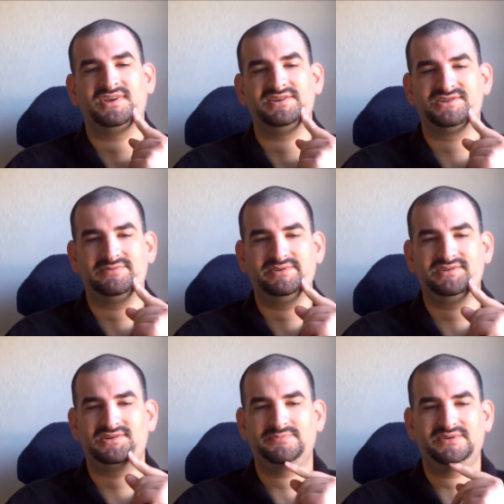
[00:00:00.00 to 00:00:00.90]
A
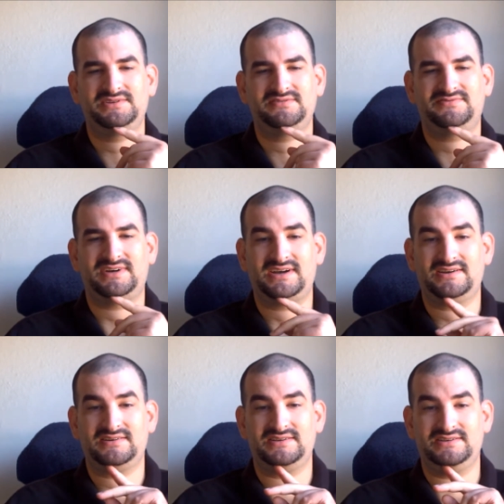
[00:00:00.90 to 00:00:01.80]
German opened
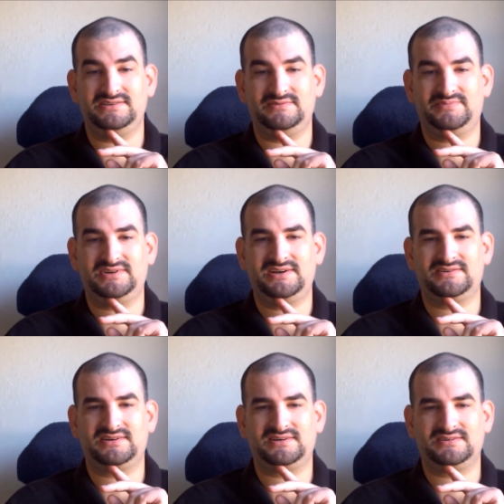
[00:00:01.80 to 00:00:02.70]
fire in the prayer
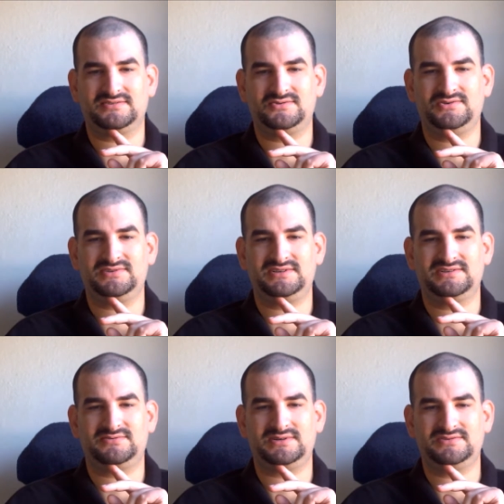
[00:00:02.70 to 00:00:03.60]
hall, quote
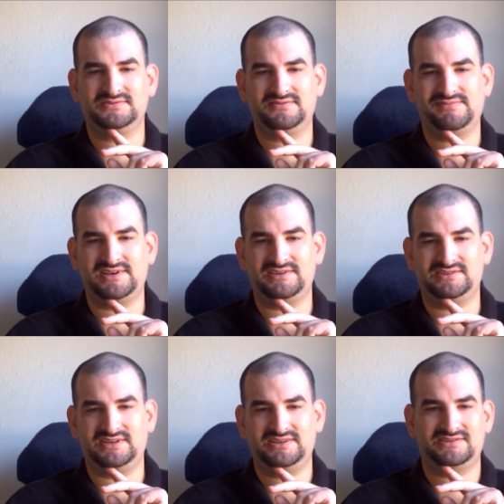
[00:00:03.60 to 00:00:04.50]
unquote, and
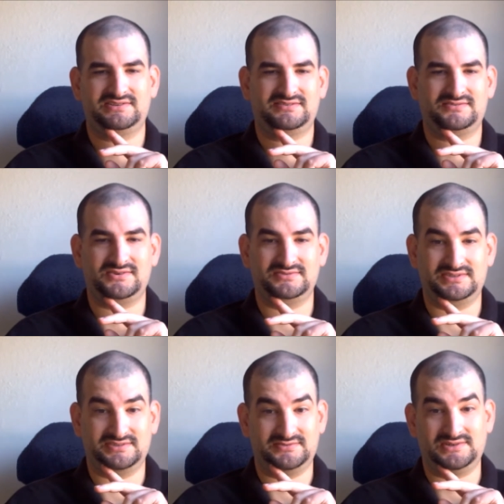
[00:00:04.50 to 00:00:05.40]
yet, quote
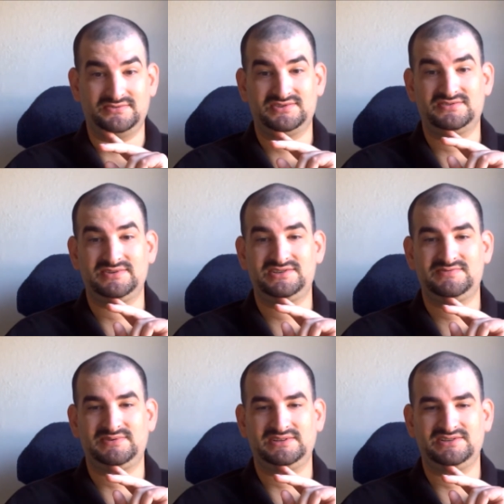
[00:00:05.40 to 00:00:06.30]
unquote, Swiss
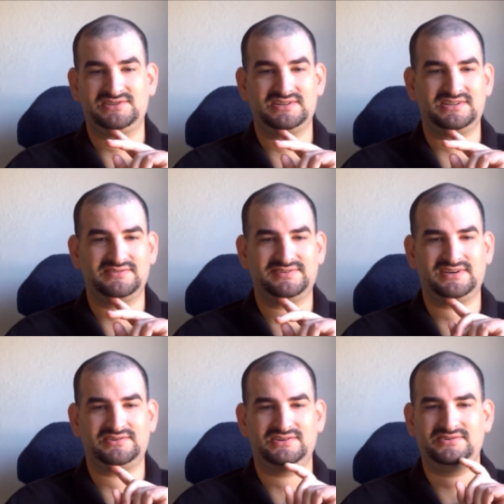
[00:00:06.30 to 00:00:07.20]
police said they
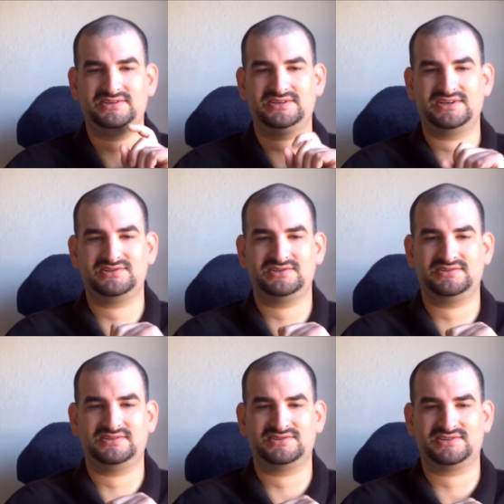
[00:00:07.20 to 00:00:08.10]
found no indication
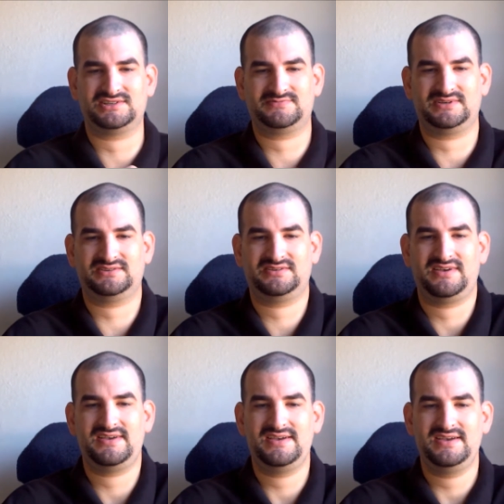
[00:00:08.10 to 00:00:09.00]
that the suspect
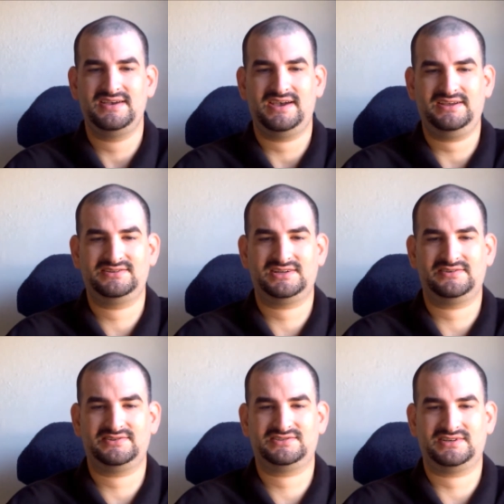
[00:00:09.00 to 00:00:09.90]
had
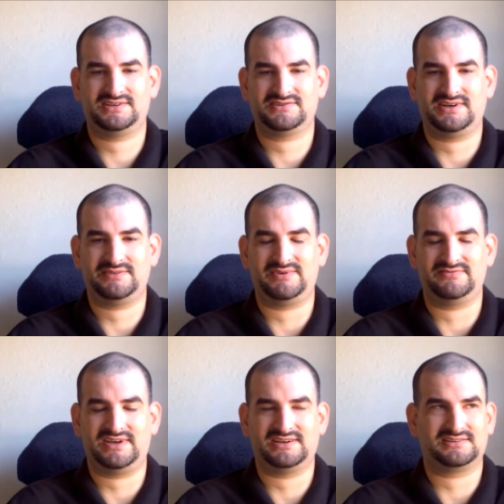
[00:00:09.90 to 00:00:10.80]
terrorist ties or had been
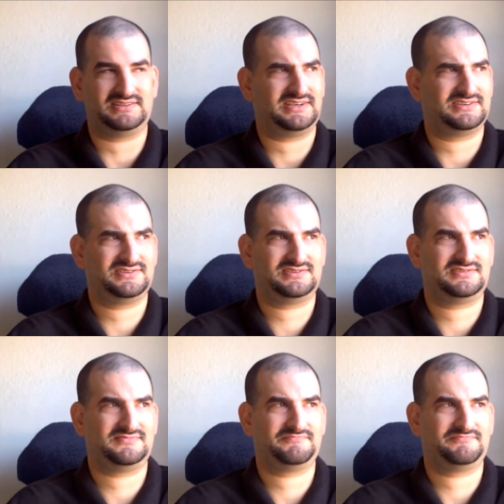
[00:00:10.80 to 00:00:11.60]
radicalized.